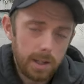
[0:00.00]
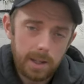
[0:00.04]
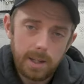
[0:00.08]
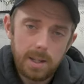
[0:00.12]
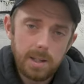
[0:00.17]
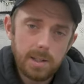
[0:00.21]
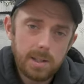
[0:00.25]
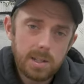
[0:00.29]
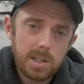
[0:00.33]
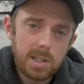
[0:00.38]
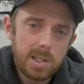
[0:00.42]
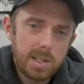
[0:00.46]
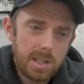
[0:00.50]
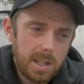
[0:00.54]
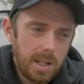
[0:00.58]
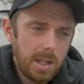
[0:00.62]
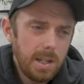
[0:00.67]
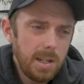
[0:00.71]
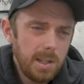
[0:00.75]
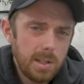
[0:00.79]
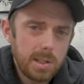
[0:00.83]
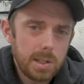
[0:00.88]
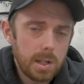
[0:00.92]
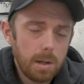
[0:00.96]
Like, he
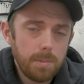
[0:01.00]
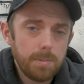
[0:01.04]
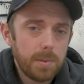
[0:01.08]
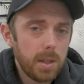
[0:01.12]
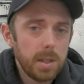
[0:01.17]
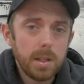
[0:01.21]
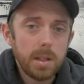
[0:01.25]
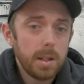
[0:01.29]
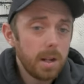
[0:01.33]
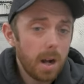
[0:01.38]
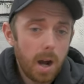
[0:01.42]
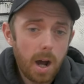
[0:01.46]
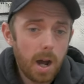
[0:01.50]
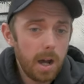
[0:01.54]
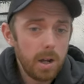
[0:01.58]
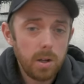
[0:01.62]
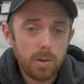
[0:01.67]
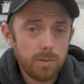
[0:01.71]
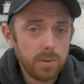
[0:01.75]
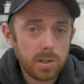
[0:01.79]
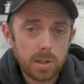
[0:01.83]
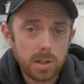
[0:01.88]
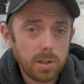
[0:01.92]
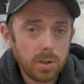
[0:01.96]
sees something that I
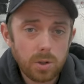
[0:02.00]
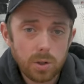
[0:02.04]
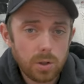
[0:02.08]
obviously